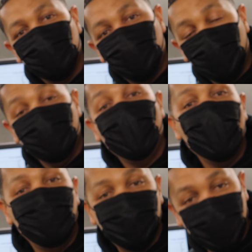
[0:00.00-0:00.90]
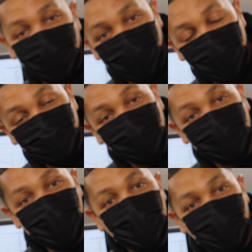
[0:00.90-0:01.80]
for my particular engine,
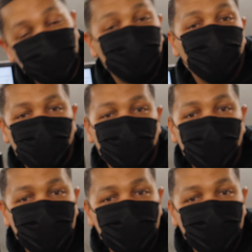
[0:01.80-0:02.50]
was the one that I